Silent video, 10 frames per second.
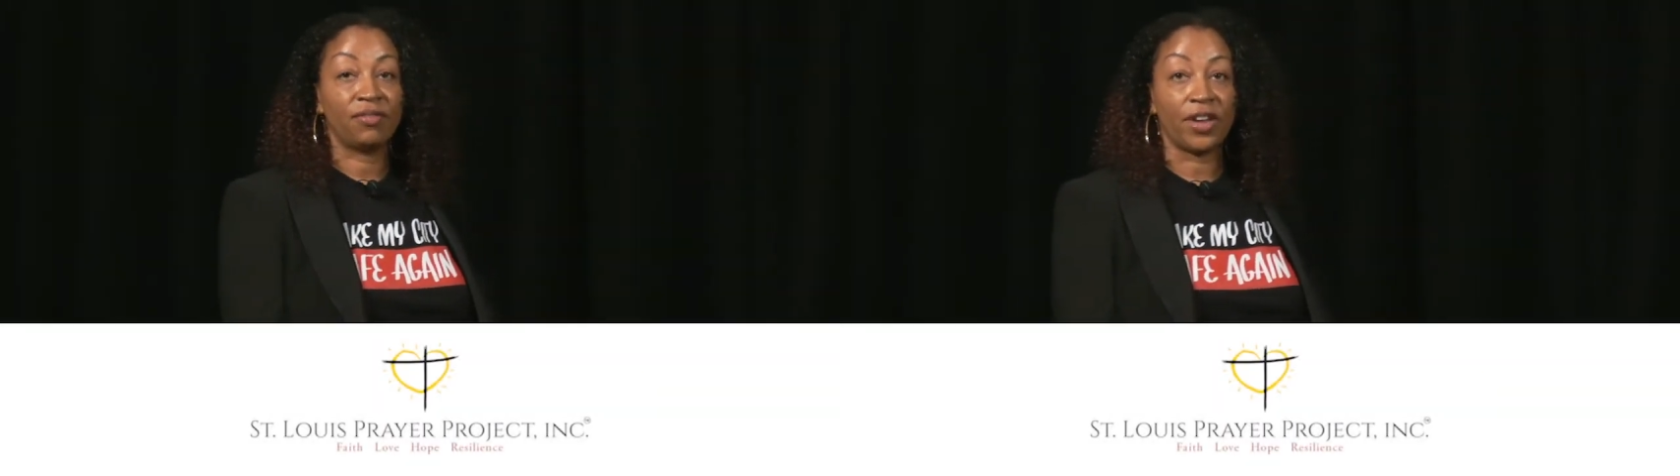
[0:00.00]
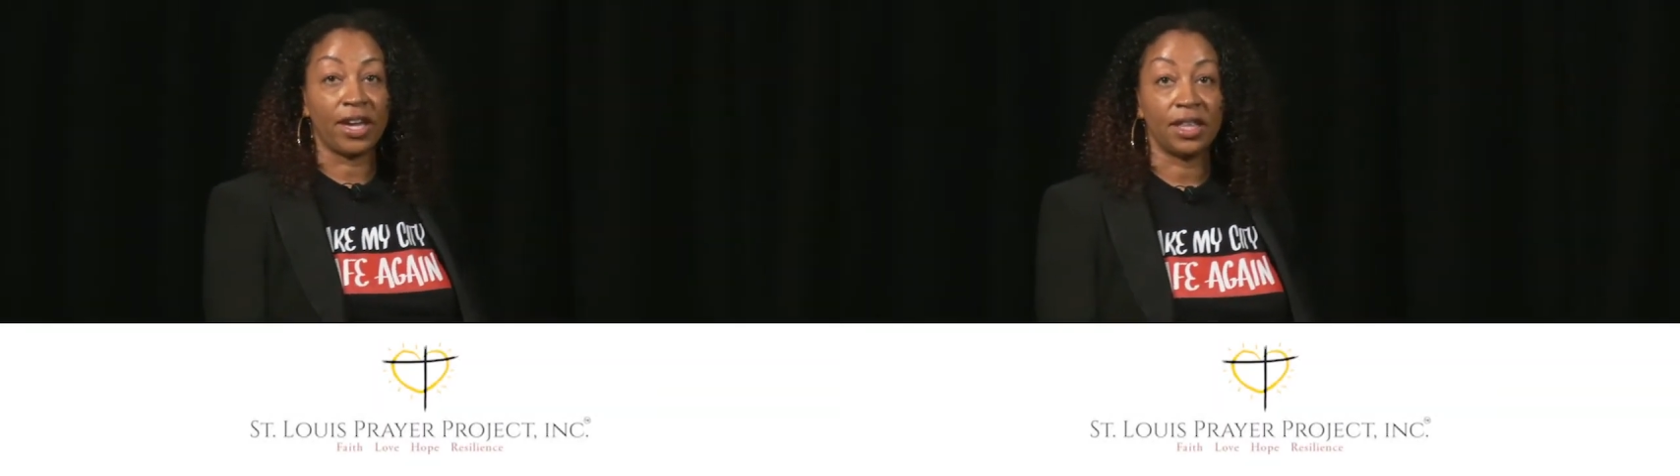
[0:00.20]

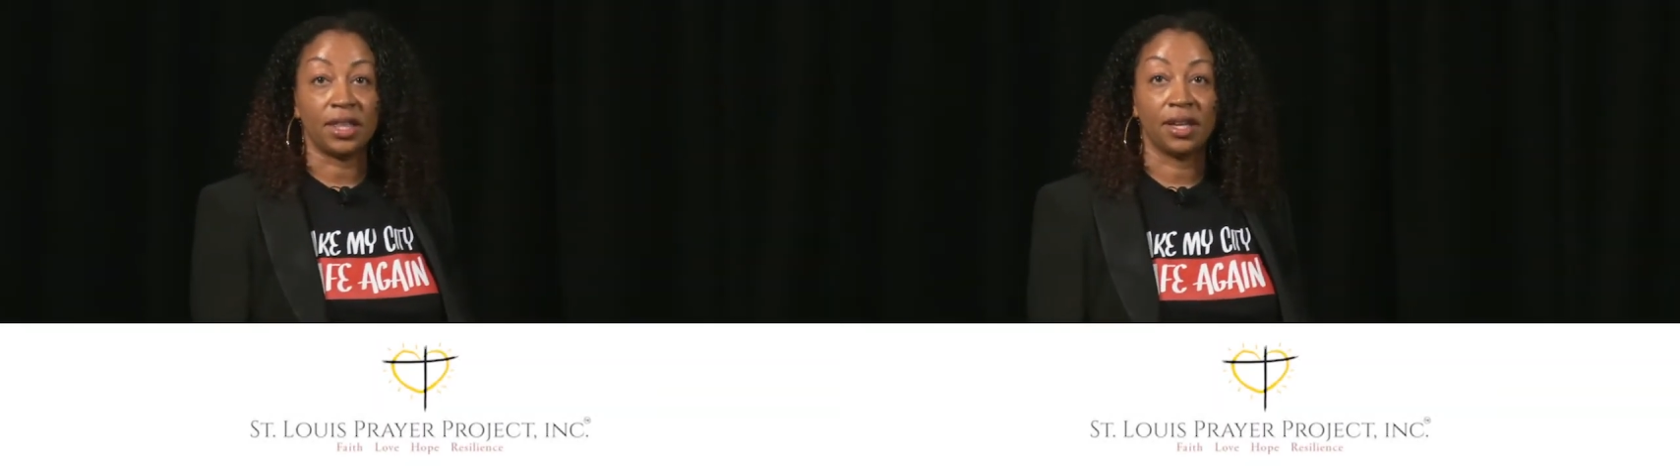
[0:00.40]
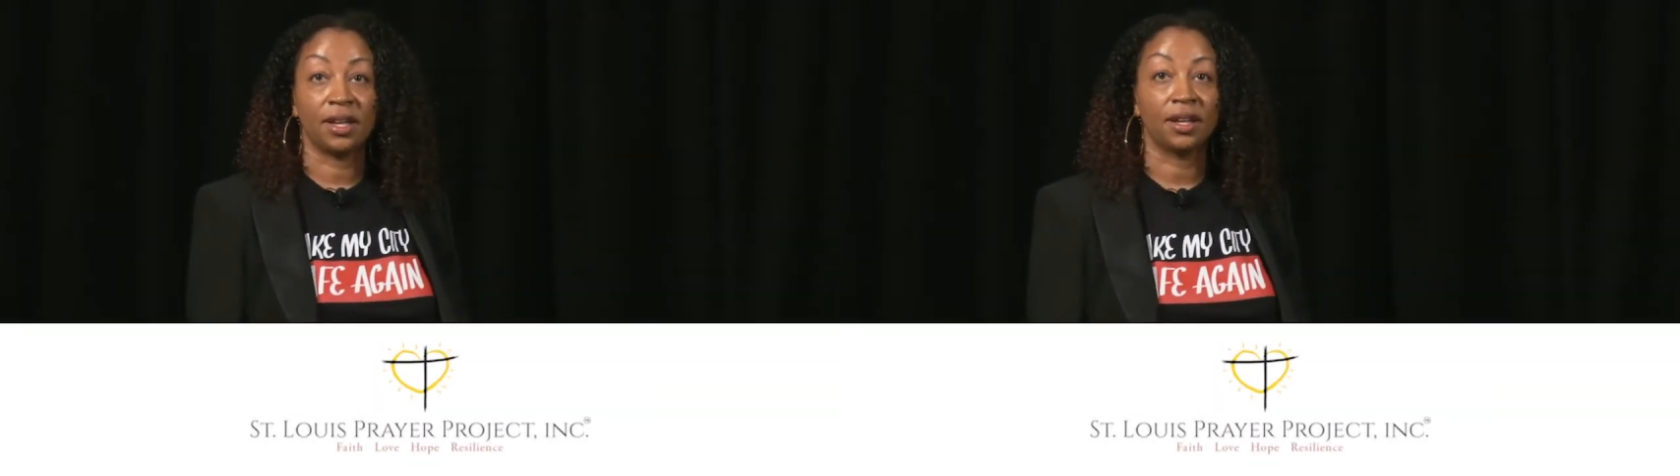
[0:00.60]

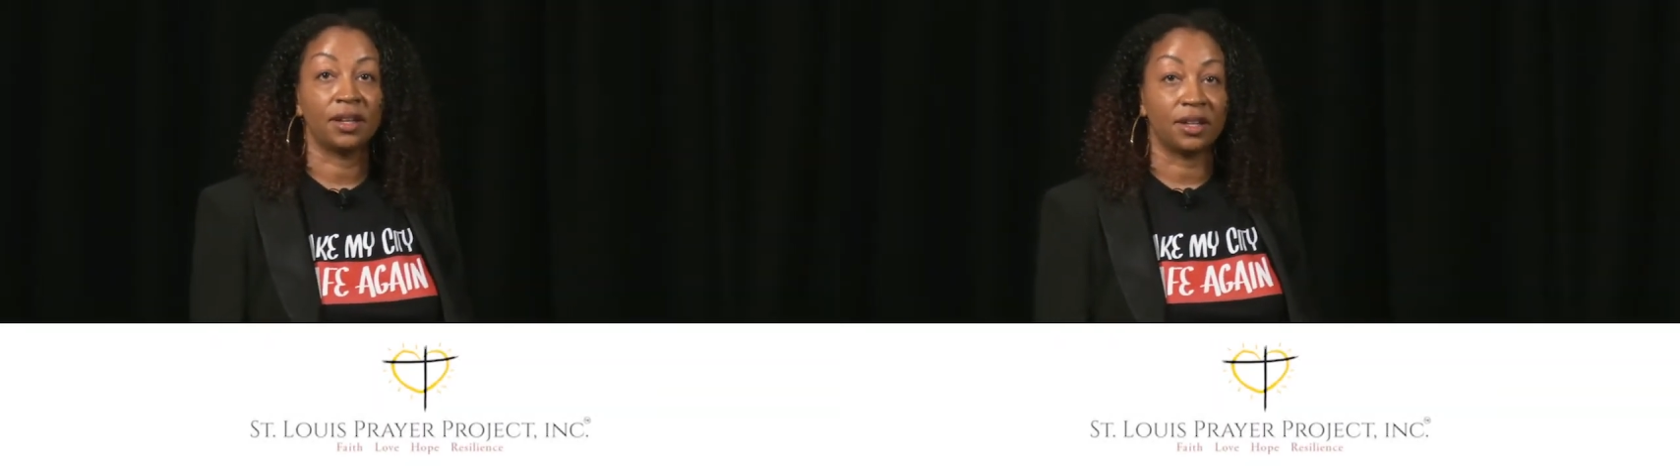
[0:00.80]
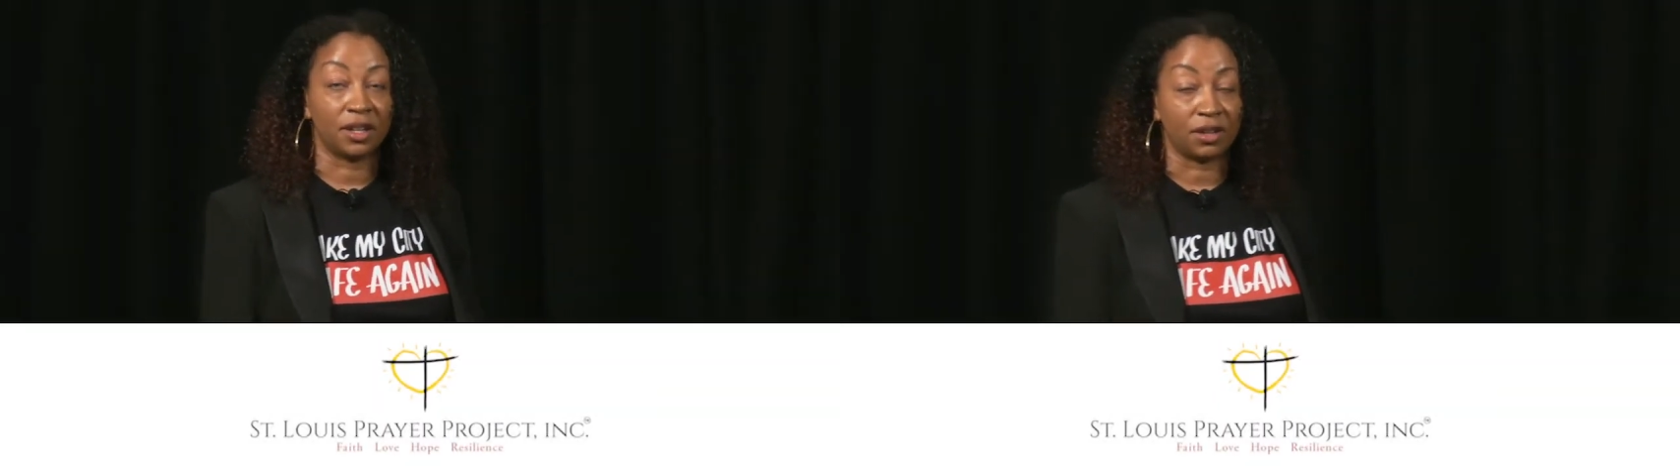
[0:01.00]
faith,
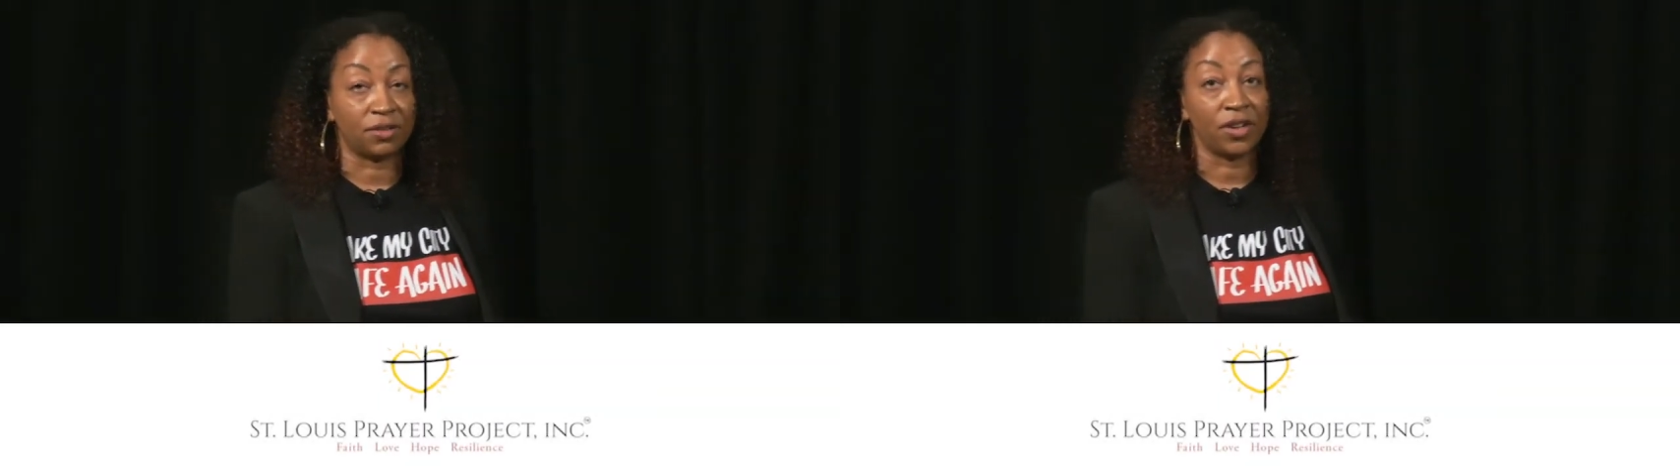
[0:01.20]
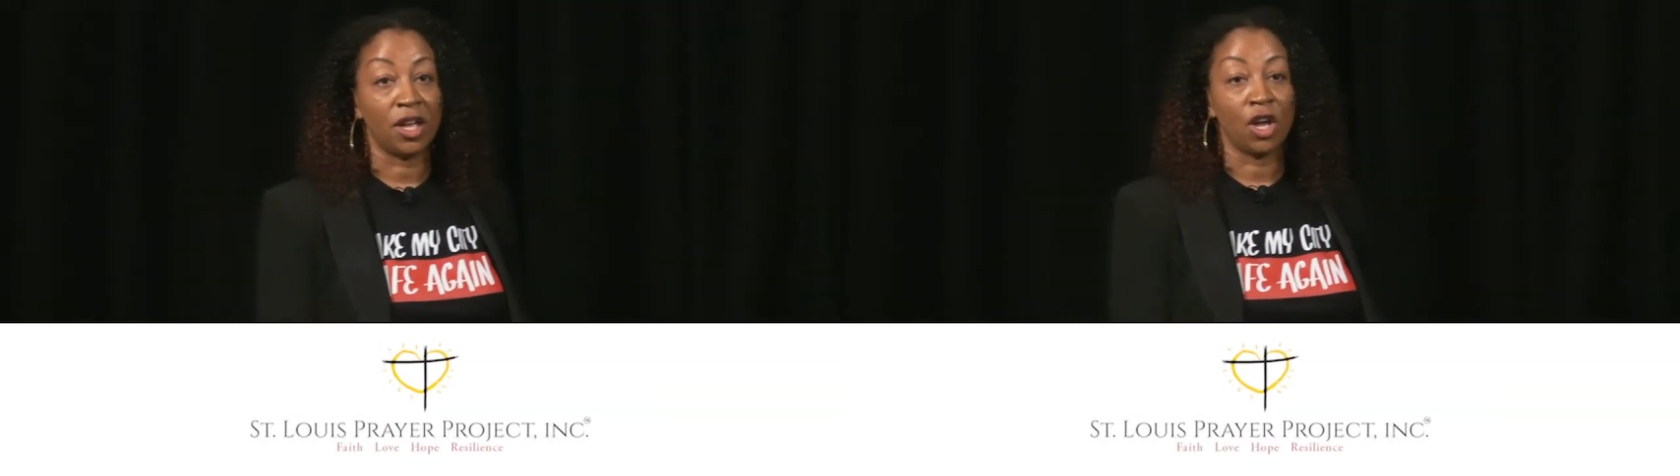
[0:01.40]
love,